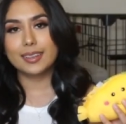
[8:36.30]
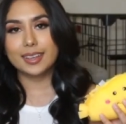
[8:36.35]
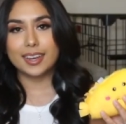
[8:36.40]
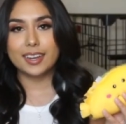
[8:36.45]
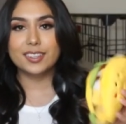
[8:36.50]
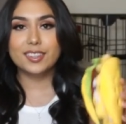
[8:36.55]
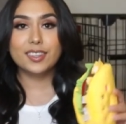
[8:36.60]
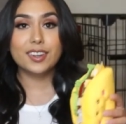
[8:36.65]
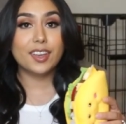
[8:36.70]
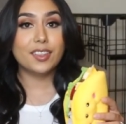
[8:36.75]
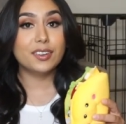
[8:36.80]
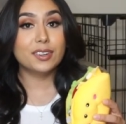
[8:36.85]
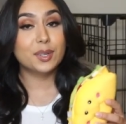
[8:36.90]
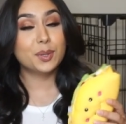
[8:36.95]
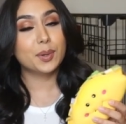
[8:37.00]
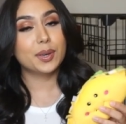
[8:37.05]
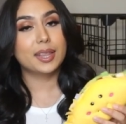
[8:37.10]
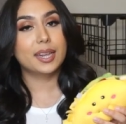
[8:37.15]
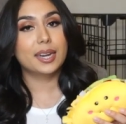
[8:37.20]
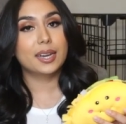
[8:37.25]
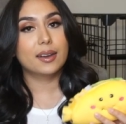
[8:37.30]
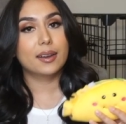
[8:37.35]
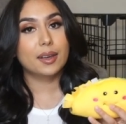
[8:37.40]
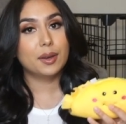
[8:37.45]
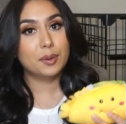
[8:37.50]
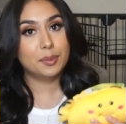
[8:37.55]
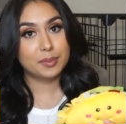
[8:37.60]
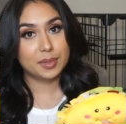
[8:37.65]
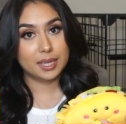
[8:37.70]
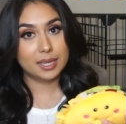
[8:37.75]
Here's another toy that I got
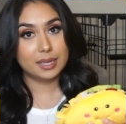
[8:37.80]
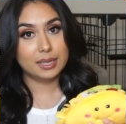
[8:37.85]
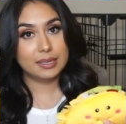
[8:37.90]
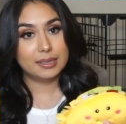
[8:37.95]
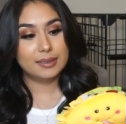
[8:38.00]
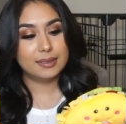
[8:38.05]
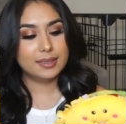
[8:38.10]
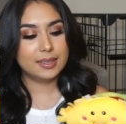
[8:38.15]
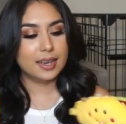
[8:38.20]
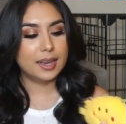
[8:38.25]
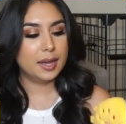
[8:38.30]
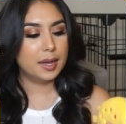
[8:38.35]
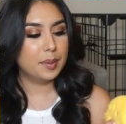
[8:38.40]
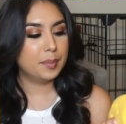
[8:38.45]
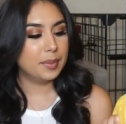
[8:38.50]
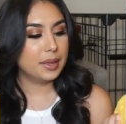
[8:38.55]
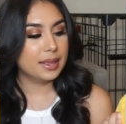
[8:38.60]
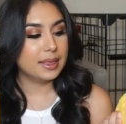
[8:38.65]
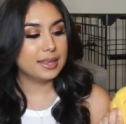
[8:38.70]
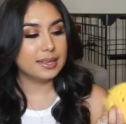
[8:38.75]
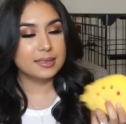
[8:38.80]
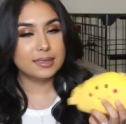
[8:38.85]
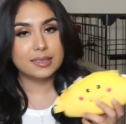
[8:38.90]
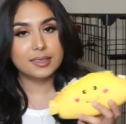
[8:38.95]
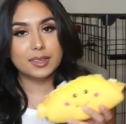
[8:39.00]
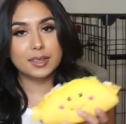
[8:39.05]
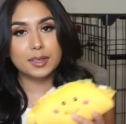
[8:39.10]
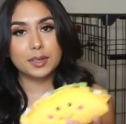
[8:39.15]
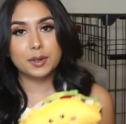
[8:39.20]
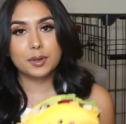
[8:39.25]
at Home Goods. Um, this
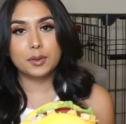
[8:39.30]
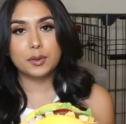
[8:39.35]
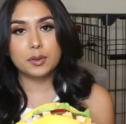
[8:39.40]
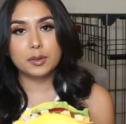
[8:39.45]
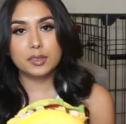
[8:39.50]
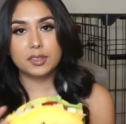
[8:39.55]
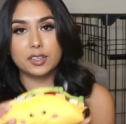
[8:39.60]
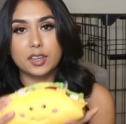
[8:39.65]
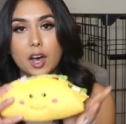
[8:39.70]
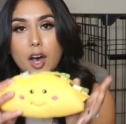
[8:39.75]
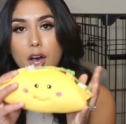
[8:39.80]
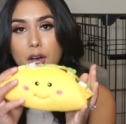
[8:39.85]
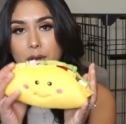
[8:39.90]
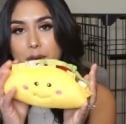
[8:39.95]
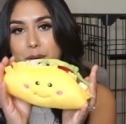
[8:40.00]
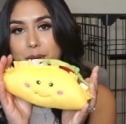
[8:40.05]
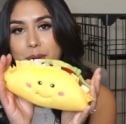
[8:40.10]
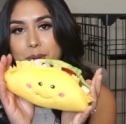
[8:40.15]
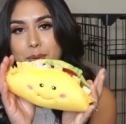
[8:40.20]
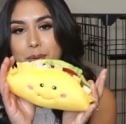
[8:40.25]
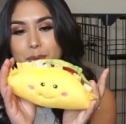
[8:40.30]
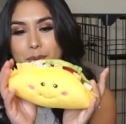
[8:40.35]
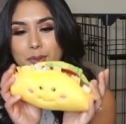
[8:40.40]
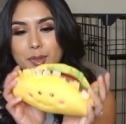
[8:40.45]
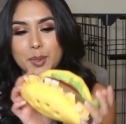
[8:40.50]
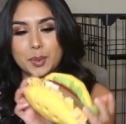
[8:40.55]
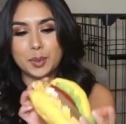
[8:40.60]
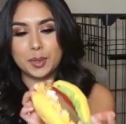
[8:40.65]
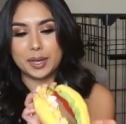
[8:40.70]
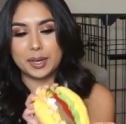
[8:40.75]
is a little taco
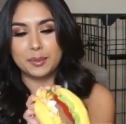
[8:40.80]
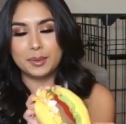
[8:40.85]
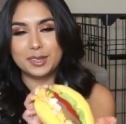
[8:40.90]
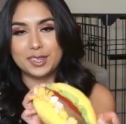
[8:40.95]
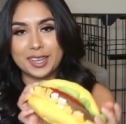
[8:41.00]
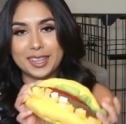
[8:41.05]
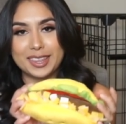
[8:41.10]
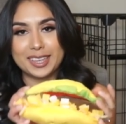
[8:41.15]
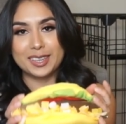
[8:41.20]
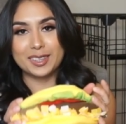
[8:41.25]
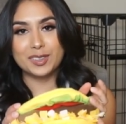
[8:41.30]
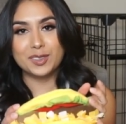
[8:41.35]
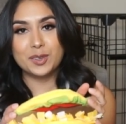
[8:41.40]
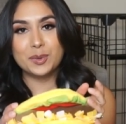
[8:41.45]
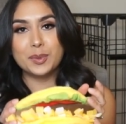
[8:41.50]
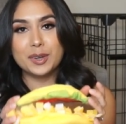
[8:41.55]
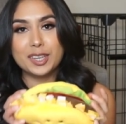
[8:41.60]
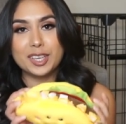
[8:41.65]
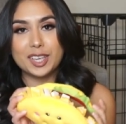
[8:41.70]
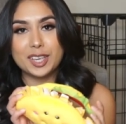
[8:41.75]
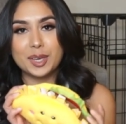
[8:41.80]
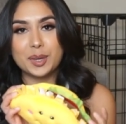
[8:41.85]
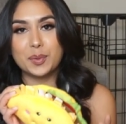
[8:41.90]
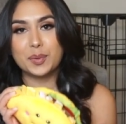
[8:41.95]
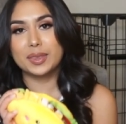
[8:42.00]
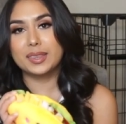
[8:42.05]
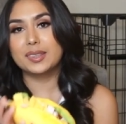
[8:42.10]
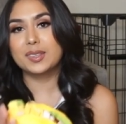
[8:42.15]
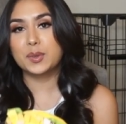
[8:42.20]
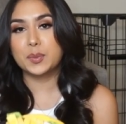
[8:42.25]
toy, which I think is super cute
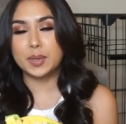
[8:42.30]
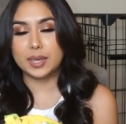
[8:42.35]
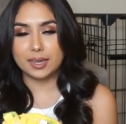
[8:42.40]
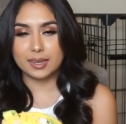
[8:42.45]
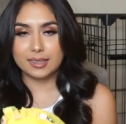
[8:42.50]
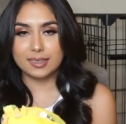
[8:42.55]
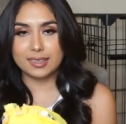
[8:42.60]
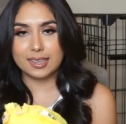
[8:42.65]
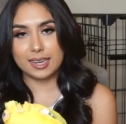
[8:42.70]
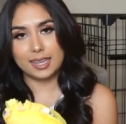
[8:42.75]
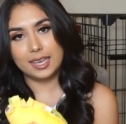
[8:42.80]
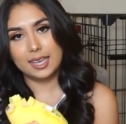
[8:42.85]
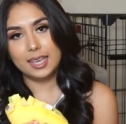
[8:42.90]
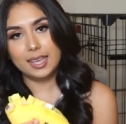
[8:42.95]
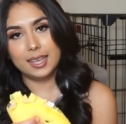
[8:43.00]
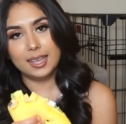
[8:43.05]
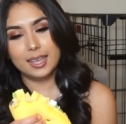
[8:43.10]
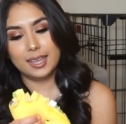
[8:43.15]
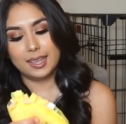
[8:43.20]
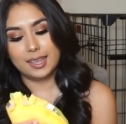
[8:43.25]
with the squeakers in it.